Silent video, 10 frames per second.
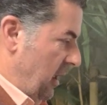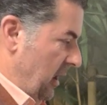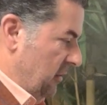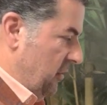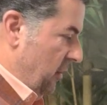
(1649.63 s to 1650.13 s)

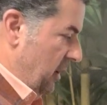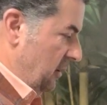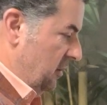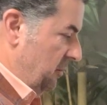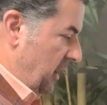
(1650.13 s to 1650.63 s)
is
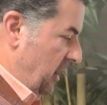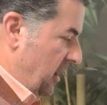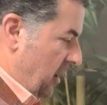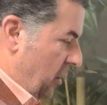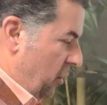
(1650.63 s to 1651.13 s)
going to be
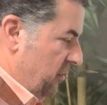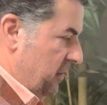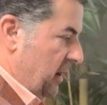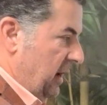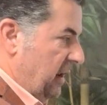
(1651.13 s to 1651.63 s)

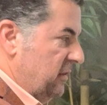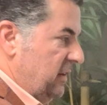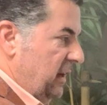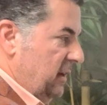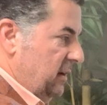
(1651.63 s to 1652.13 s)
over an
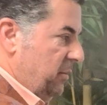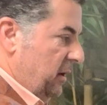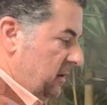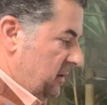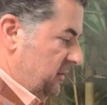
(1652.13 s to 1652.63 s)
extended
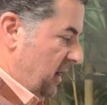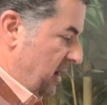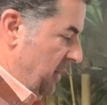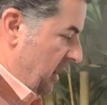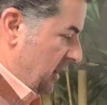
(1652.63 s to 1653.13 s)
period of
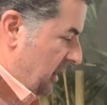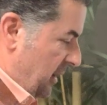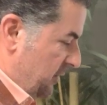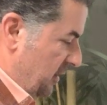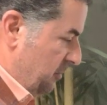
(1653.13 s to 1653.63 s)
time. Now,
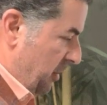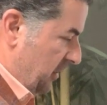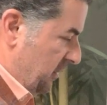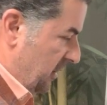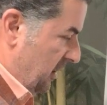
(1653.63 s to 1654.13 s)
if this
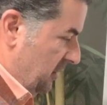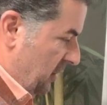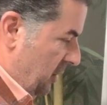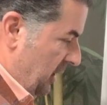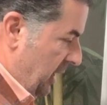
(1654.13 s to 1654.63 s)
person is
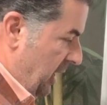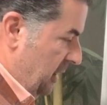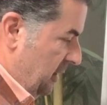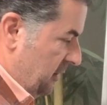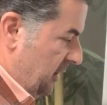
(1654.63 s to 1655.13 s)
only
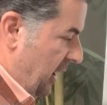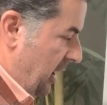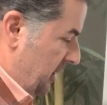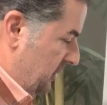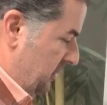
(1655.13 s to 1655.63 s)
in this
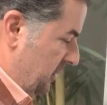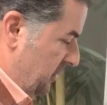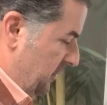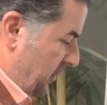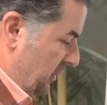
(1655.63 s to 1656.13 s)
house
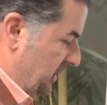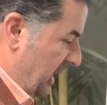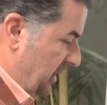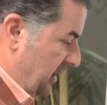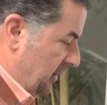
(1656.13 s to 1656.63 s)
for
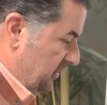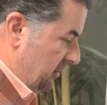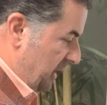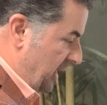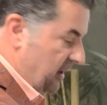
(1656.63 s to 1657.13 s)
10 years
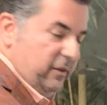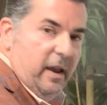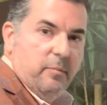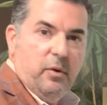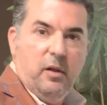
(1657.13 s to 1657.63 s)
in my
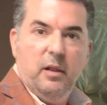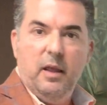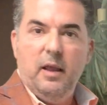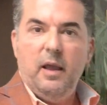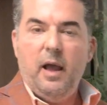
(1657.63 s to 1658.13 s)
example,
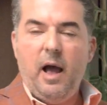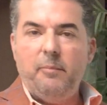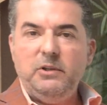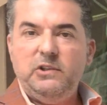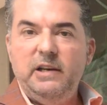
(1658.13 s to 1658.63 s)
how
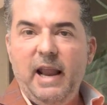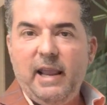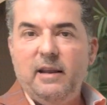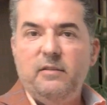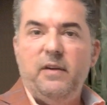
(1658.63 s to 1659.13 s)
much
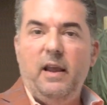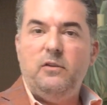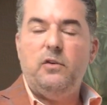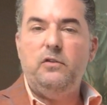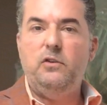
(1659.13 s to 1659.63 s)
negative
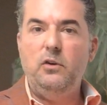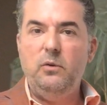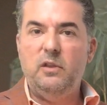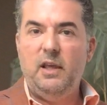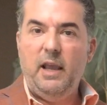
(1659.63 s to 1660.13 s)
interest do you
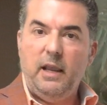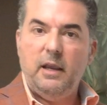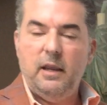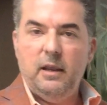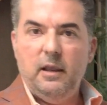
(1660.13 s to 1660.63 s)

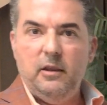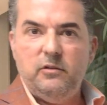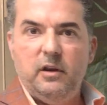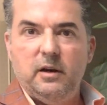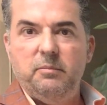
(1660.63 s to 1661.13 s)
think
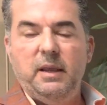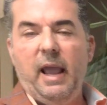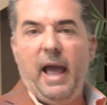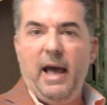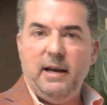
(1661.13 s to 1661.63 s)
is going to be
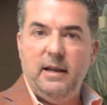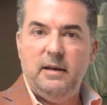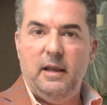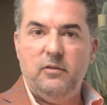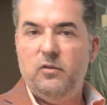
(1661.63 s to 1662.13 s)

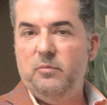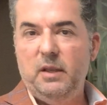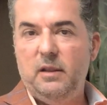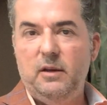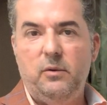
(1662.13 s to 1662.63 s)
added,
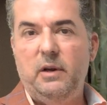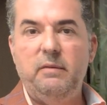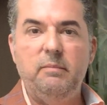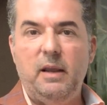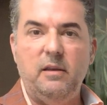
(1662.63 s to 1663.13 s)
assuming they don't
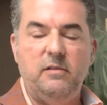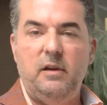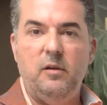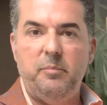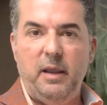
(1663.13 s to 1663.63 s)
even make a
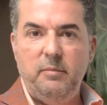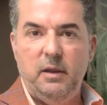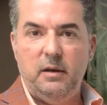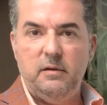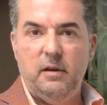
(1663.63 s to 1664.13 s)
single
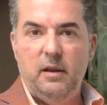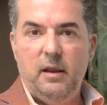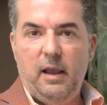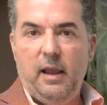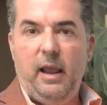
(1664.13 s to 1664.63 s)
payment,
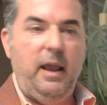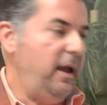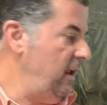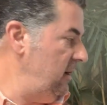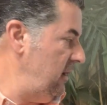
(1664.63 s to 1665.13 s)

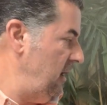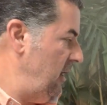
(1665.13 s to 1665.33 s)
and